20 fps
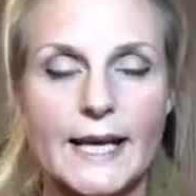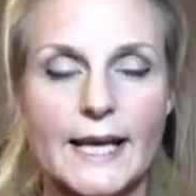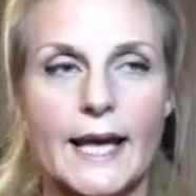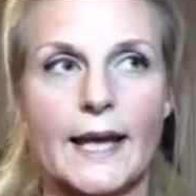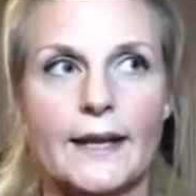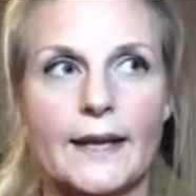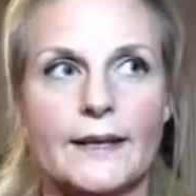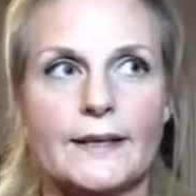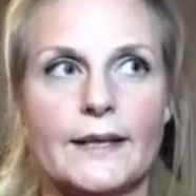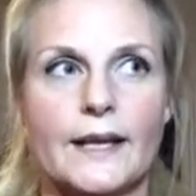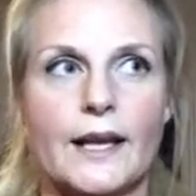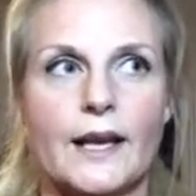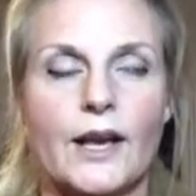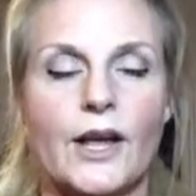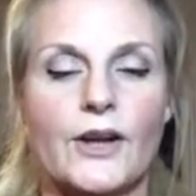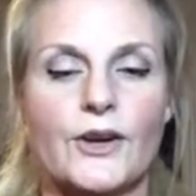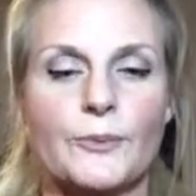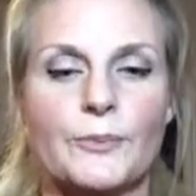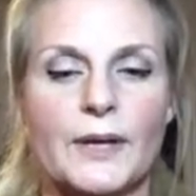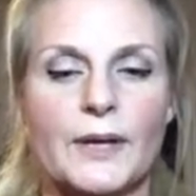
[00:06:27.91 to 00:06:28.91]
and a
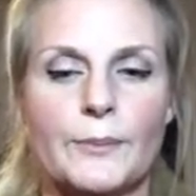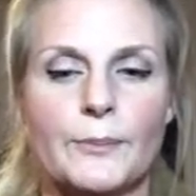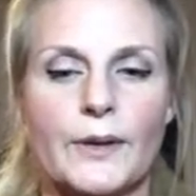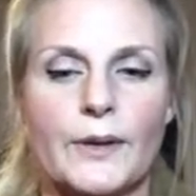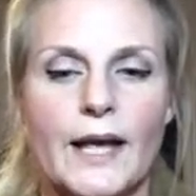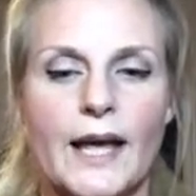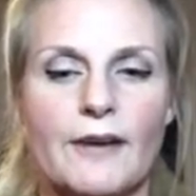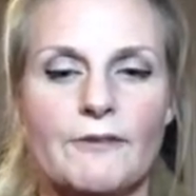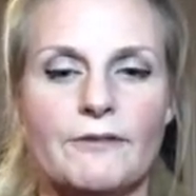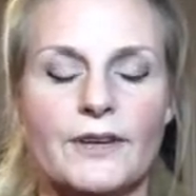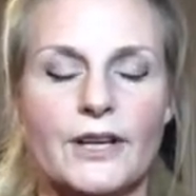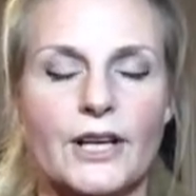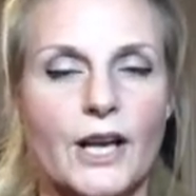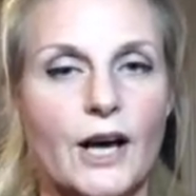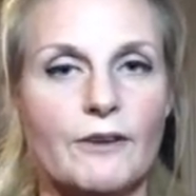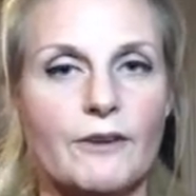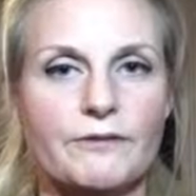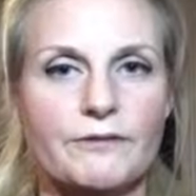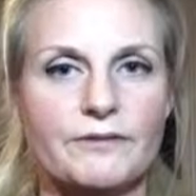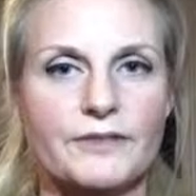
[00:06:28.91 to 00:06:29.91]
lot of people have
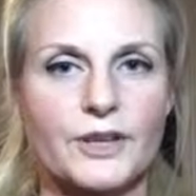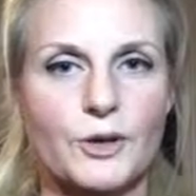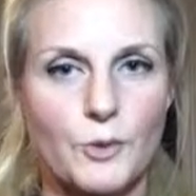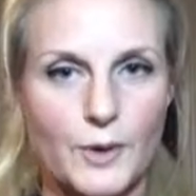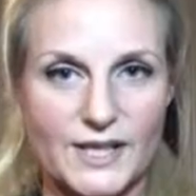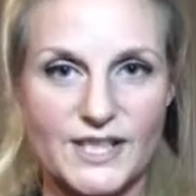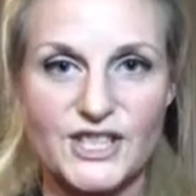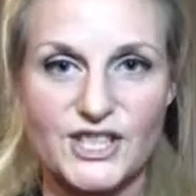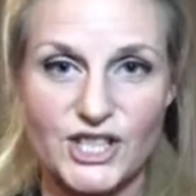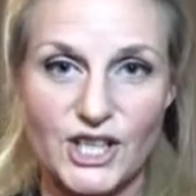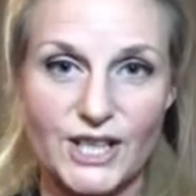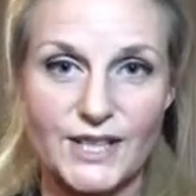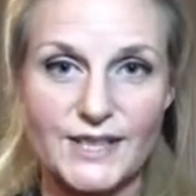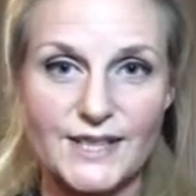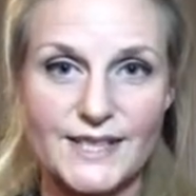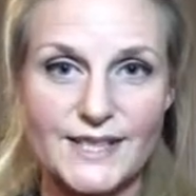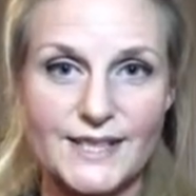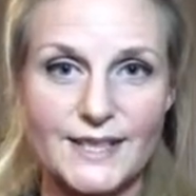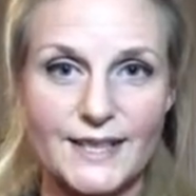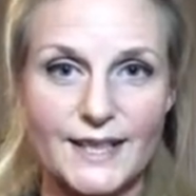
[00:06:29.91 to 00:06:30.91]
love
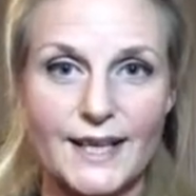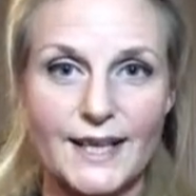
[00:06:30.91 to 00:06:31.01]
questions,